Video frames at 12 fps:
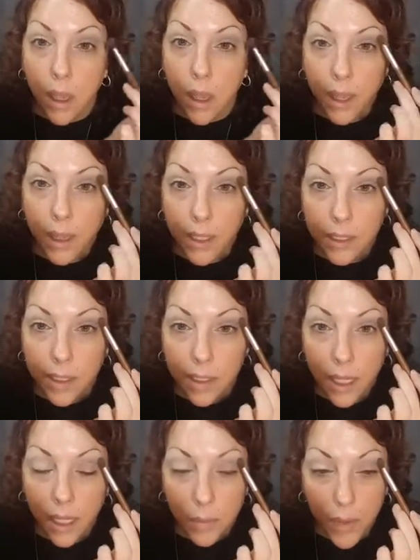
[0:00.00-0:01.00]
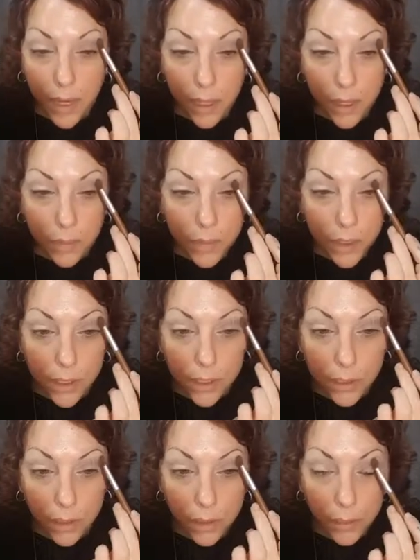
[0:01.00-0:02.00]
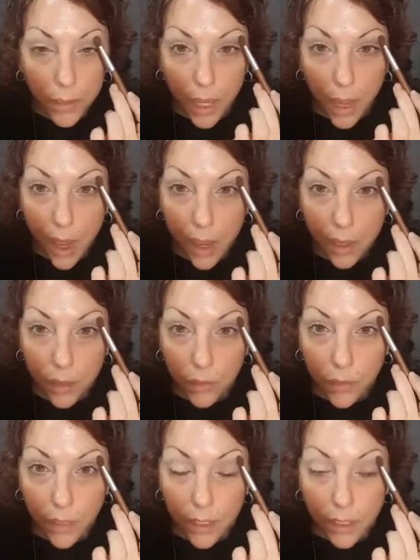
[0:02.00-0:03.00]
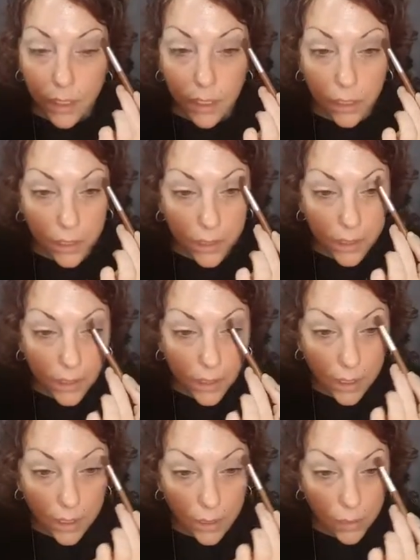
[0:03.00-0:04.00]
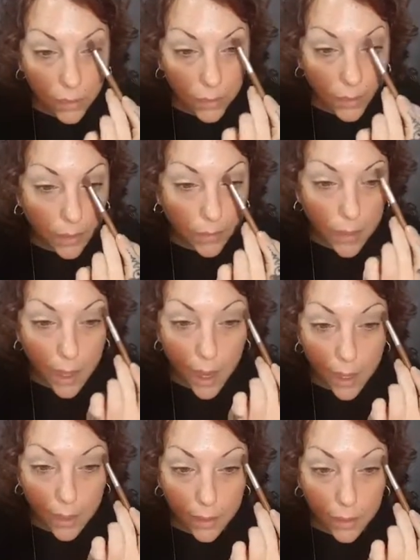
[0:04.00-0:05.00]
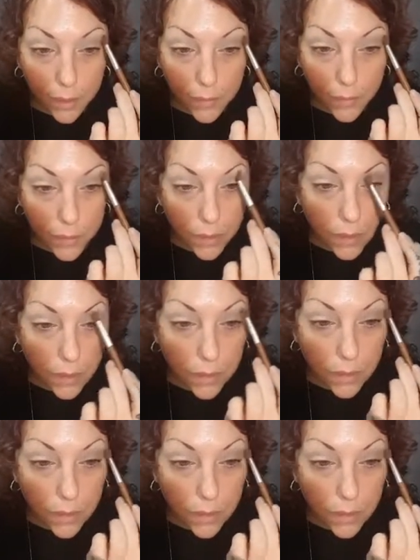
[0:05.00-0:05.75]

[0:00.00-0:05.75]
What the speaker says: I like to take mine up just a little bit higher right here. It's like a little bit of an eye lift.